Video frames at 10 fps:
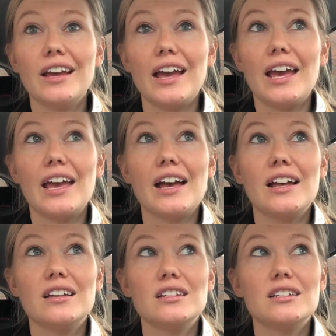
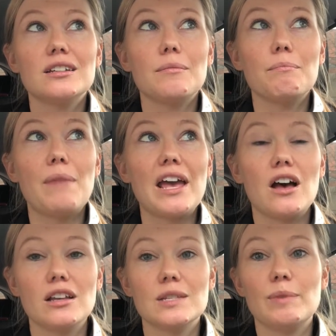And my
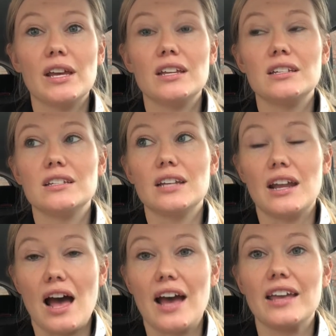husband and
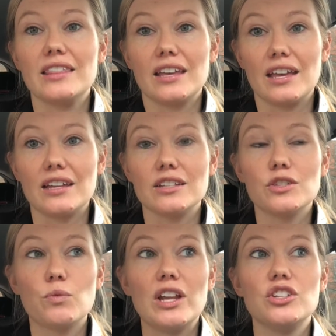I and the kids
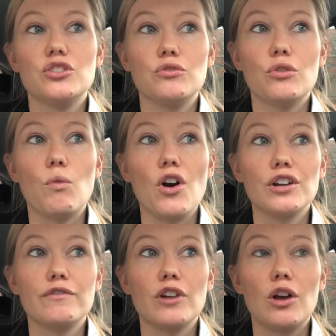went to the
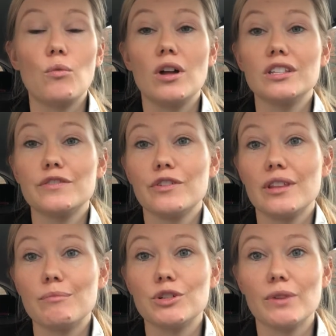waterfront once for
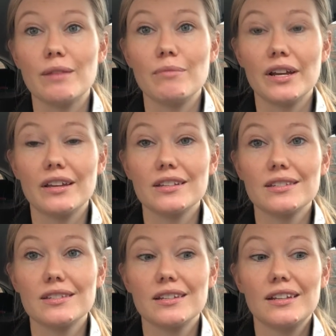them to ride
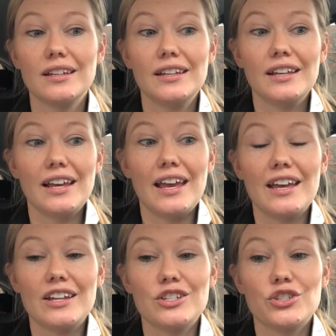bikes.
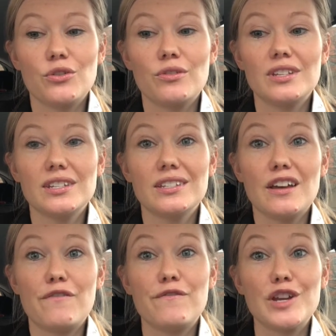And so this is
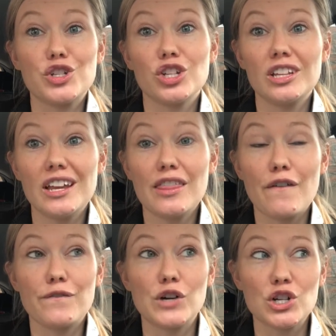officially the
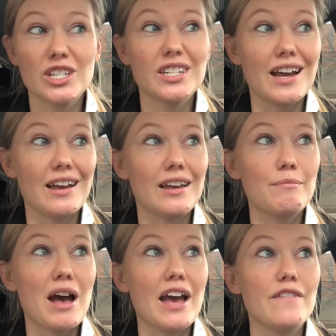first time
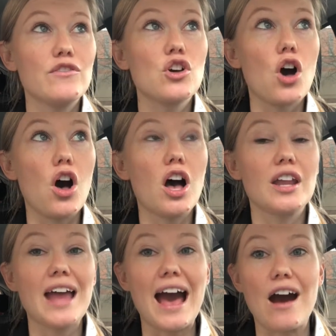I've
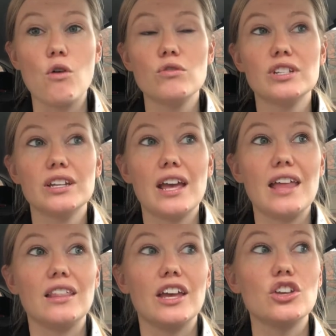gone out
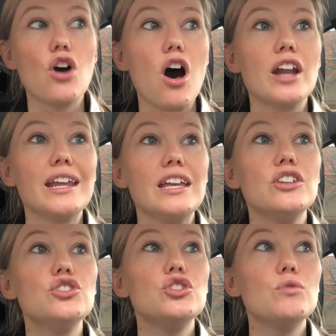and like gone
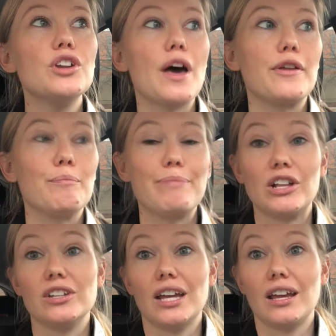into another
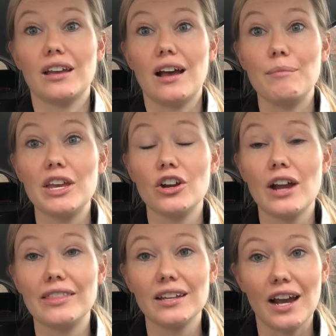building. I'm here
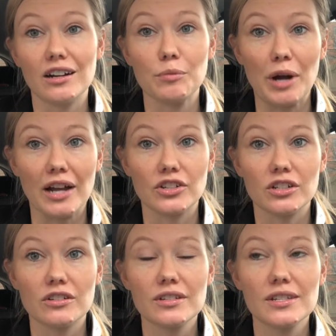at the
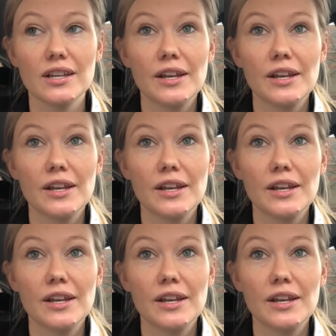chiropractor's,